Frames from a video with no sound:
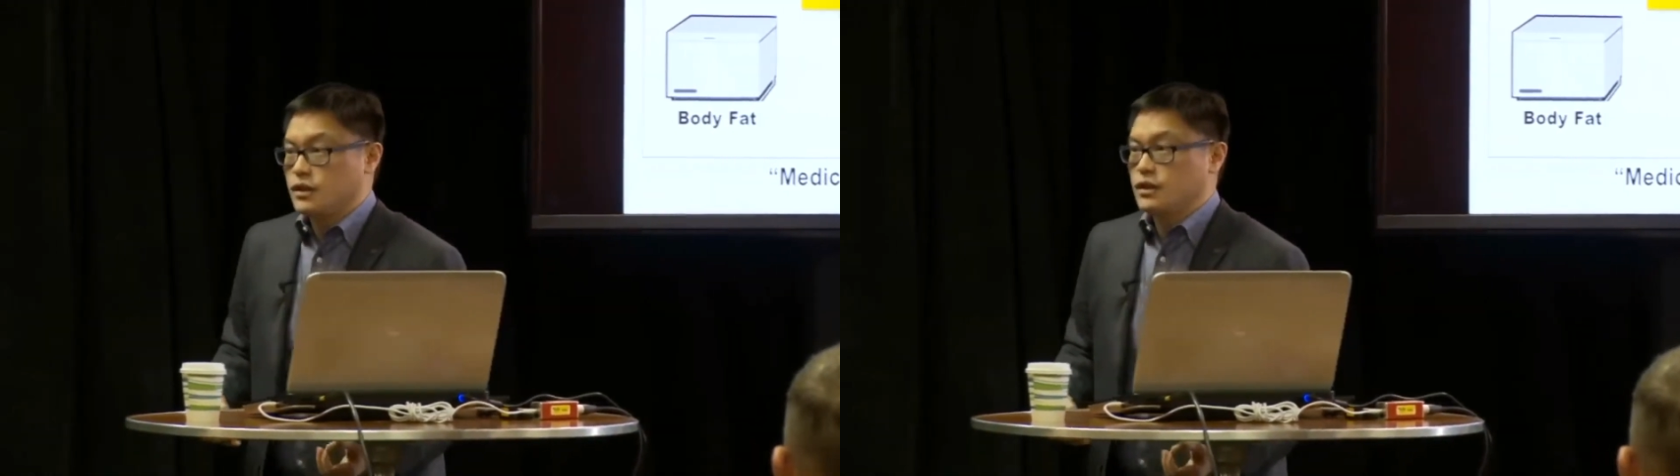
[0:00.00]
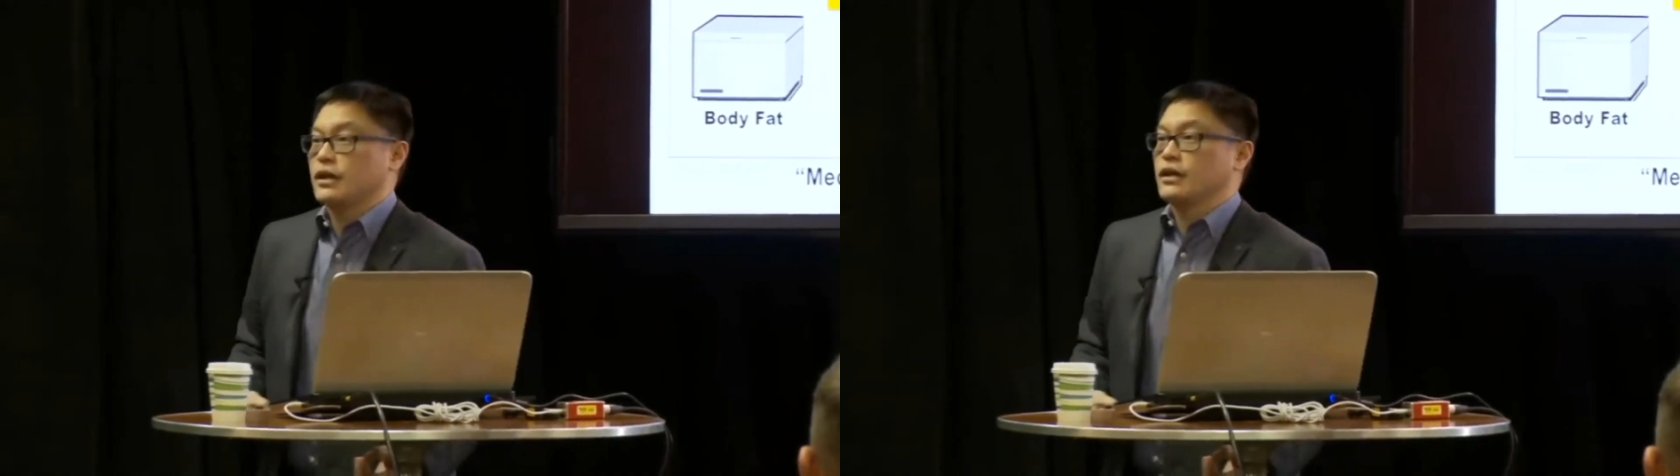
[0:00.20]

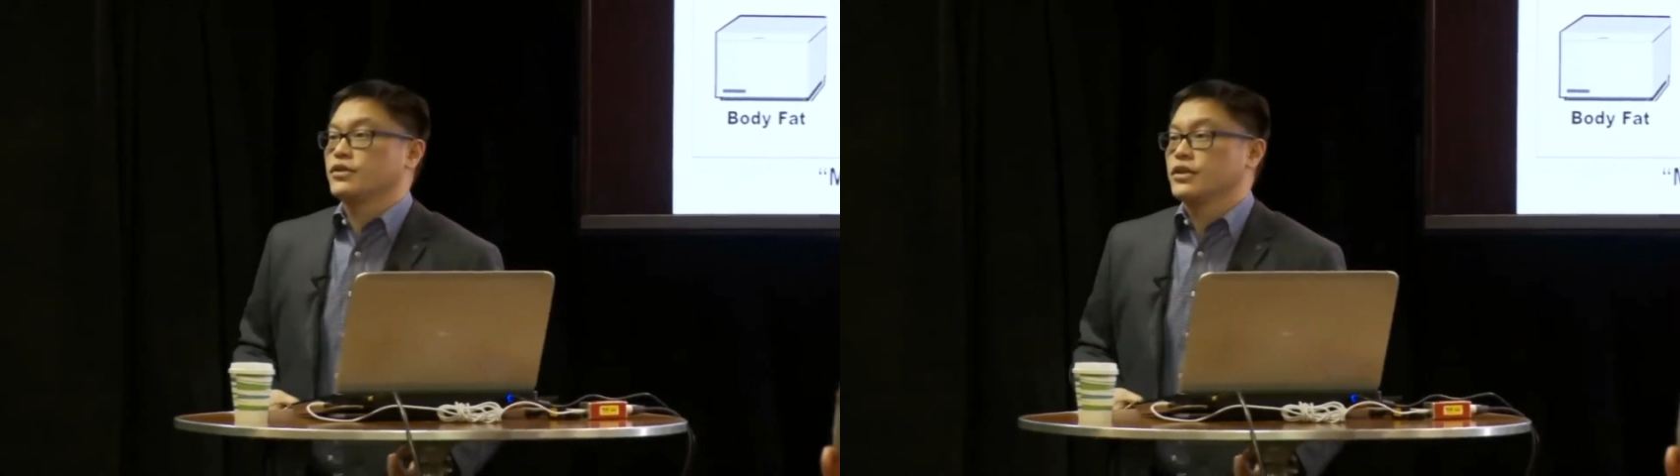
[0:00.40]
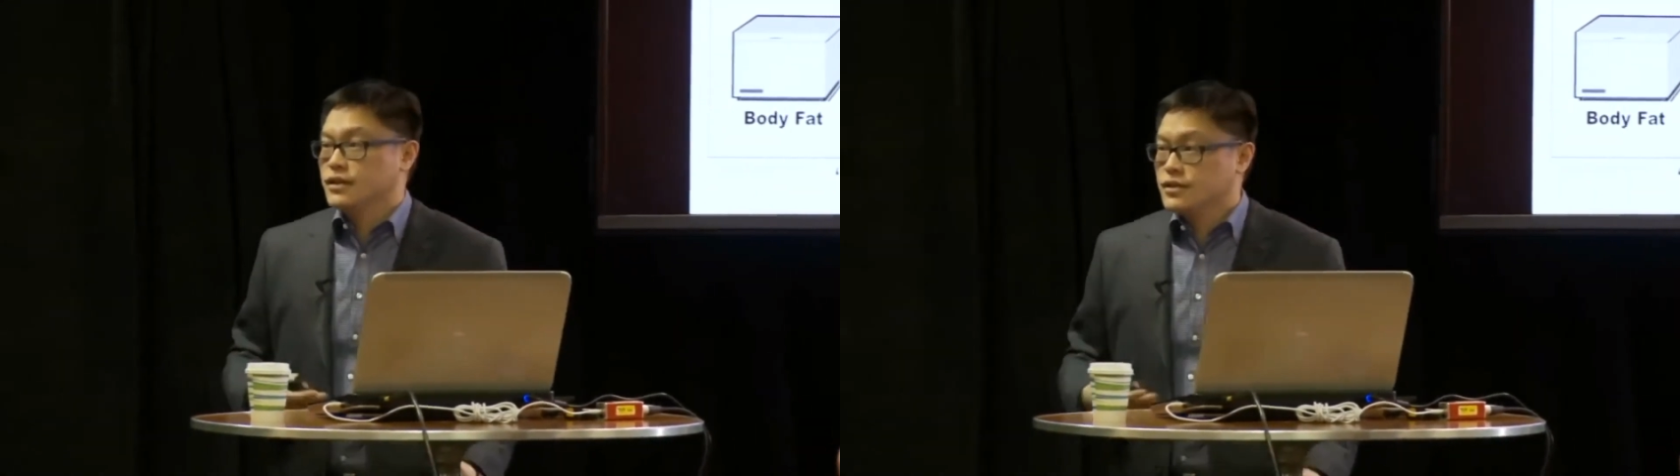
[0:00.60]
you get
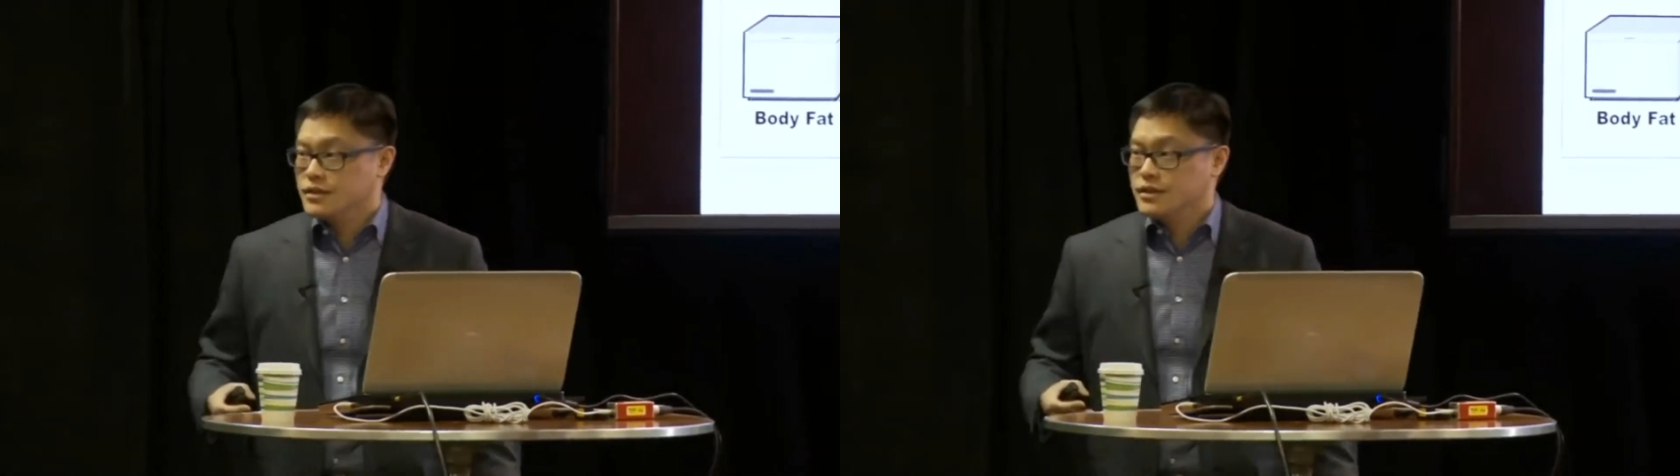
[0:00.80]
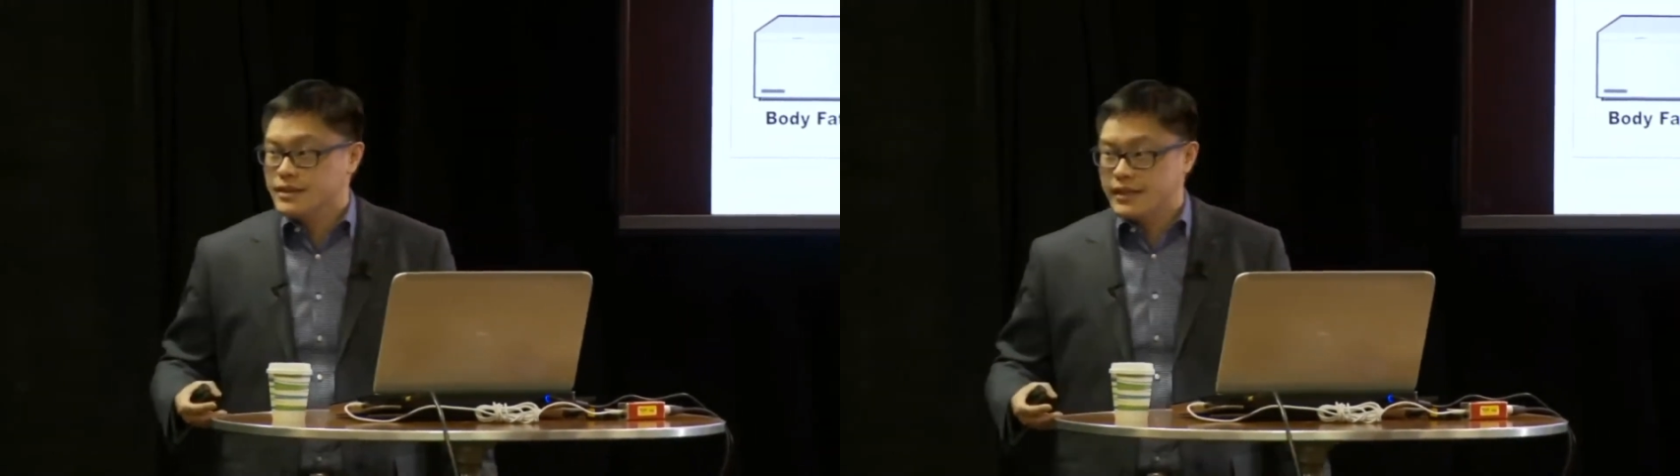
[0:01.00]
your
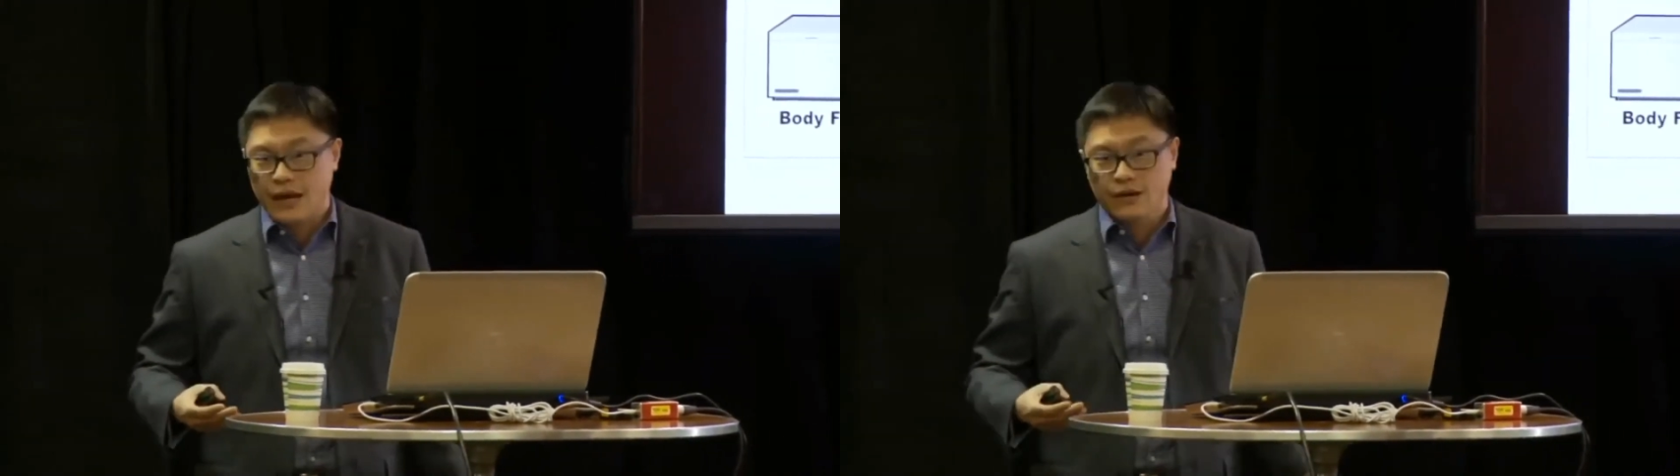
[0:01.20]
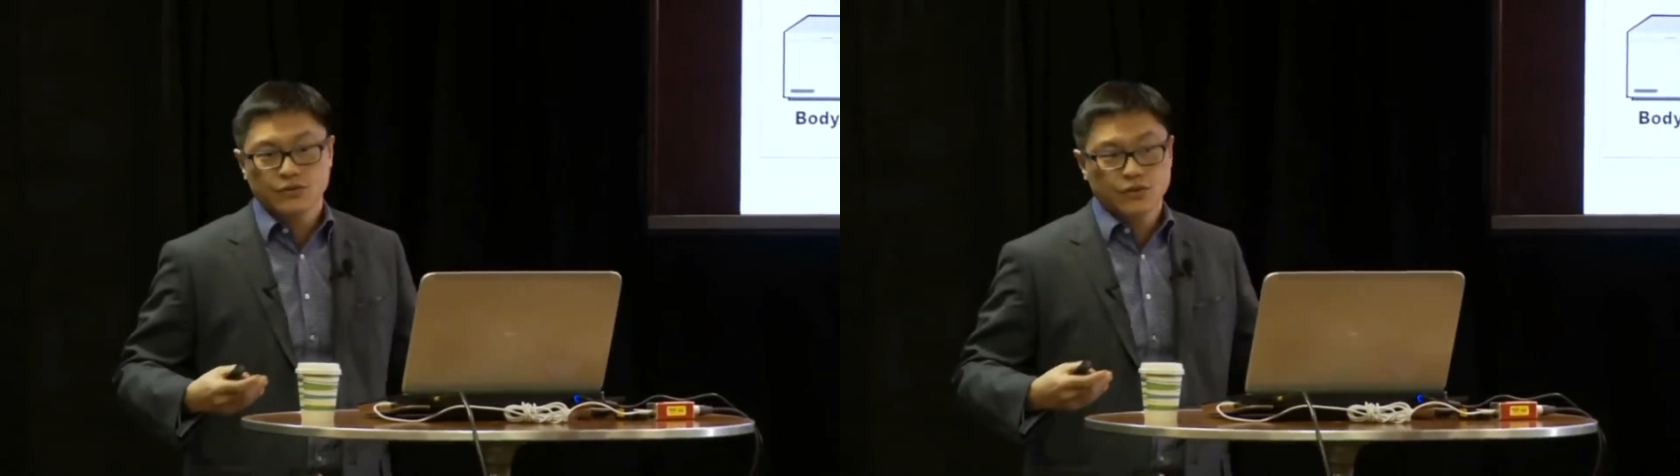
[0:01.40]
insulin
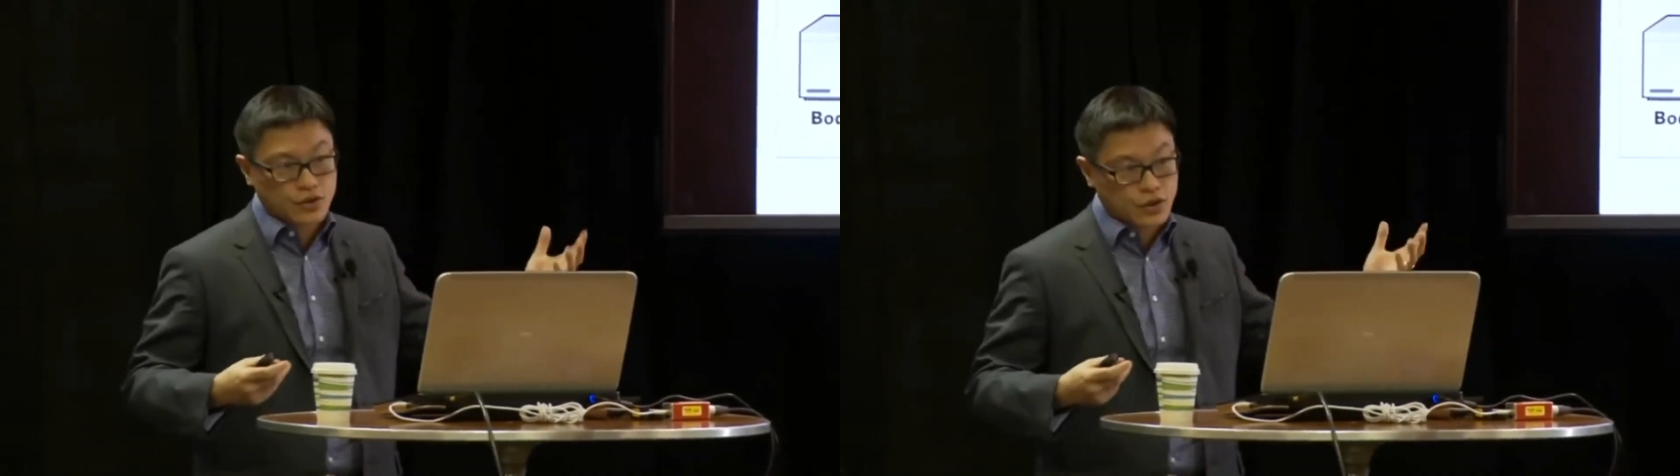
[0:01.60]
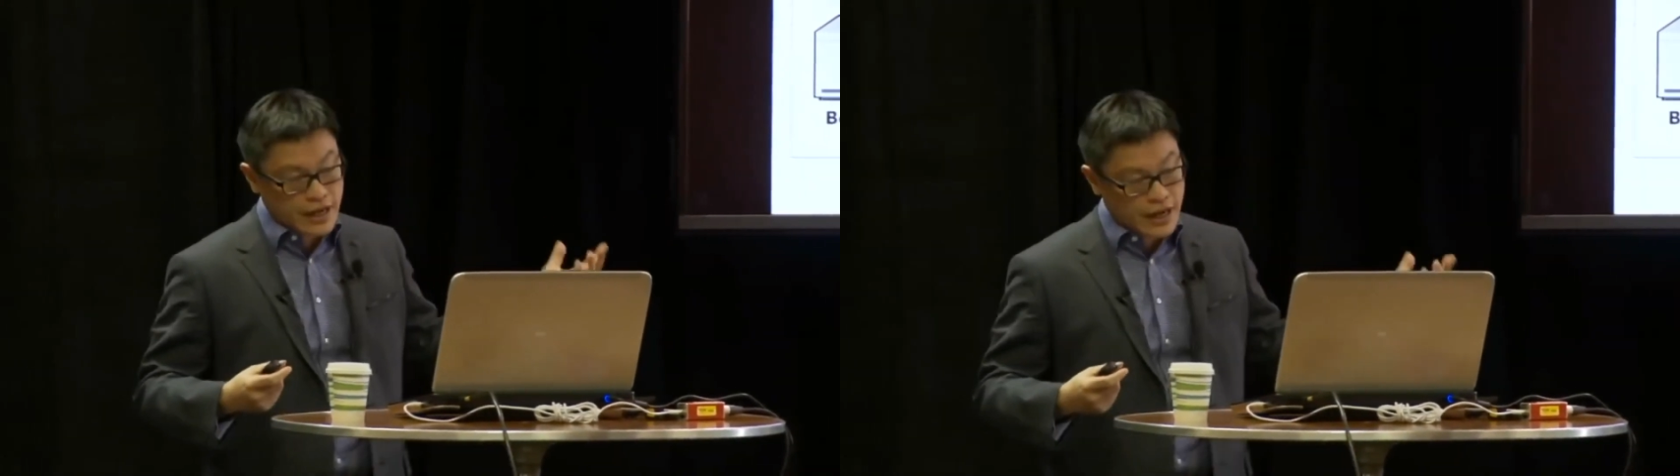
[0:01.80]
down so
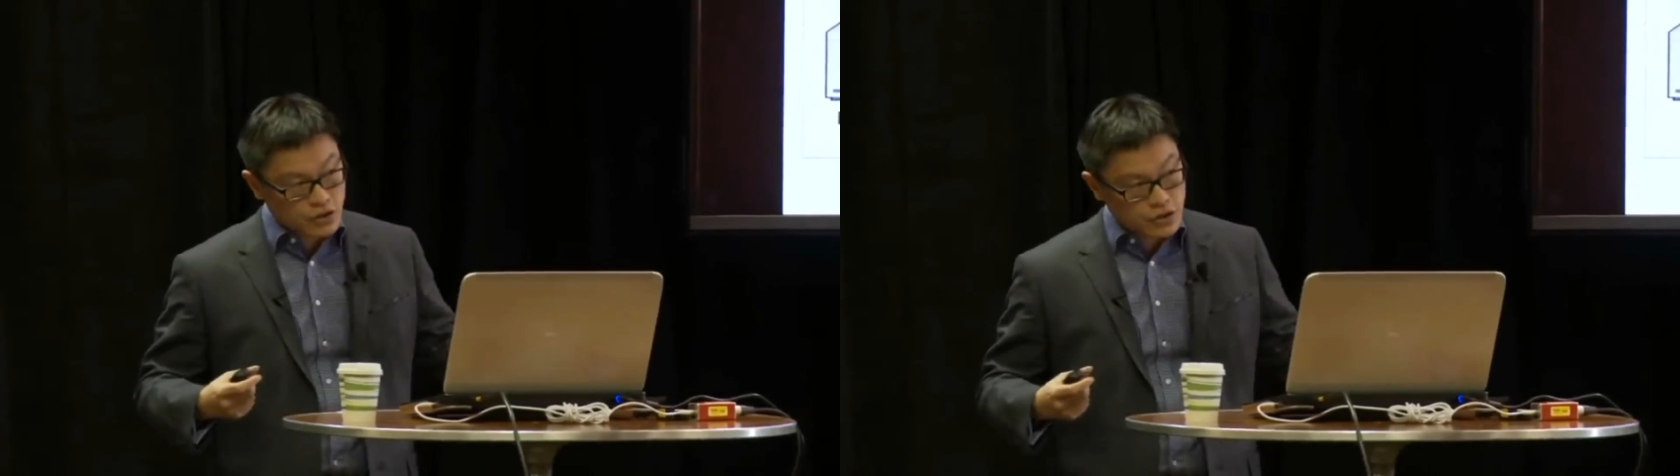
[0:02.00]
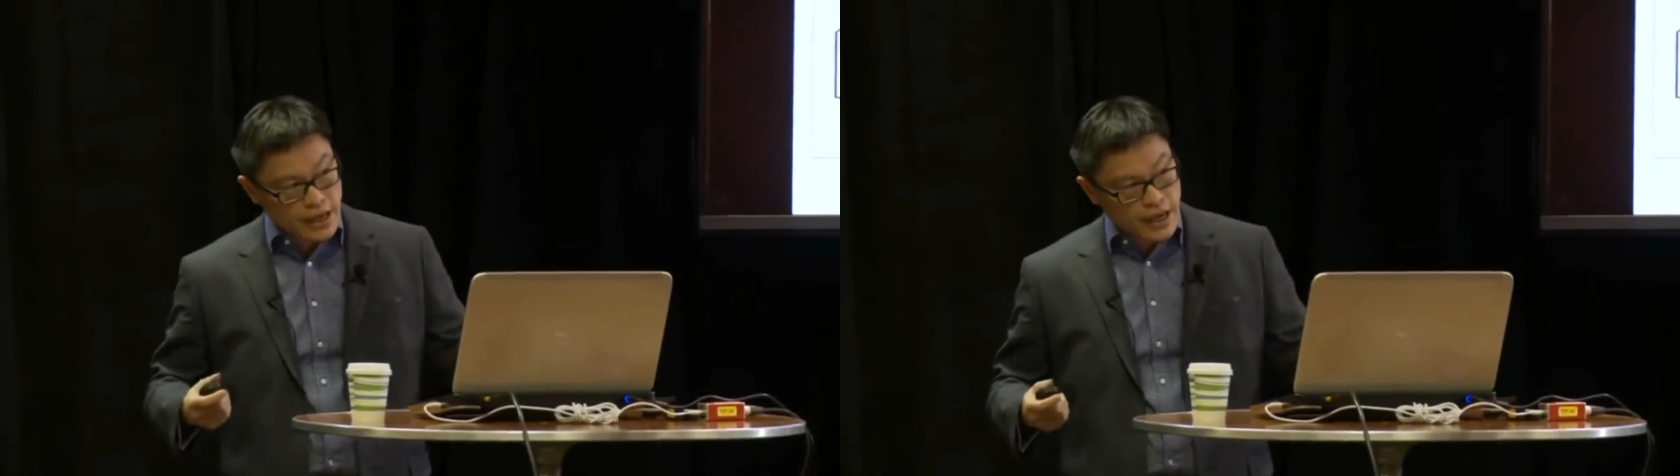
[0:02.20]
you can actually